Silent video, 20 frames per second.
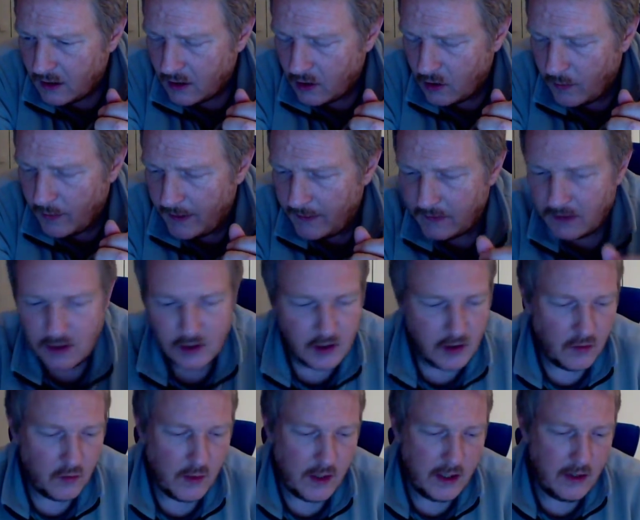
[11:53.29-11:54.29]
commented
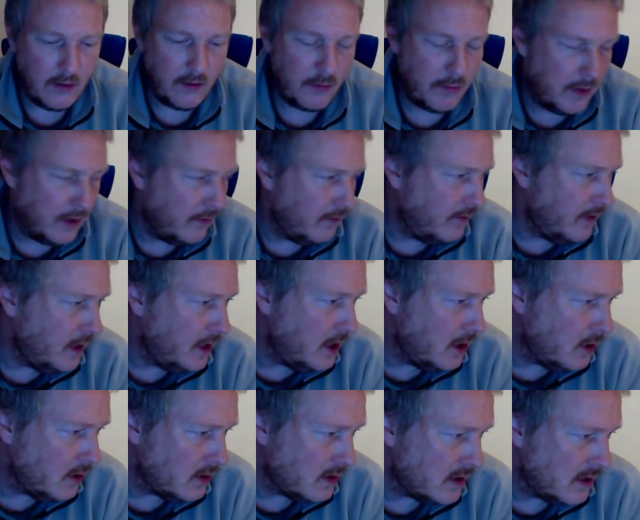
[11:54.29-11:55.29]
on one of my
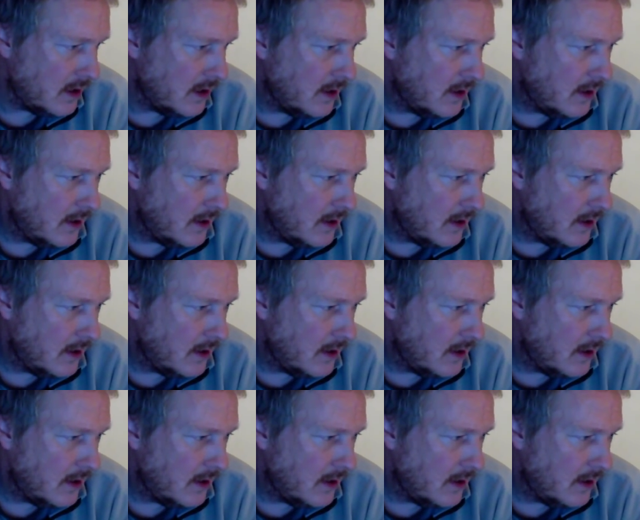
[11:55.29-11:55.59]
videos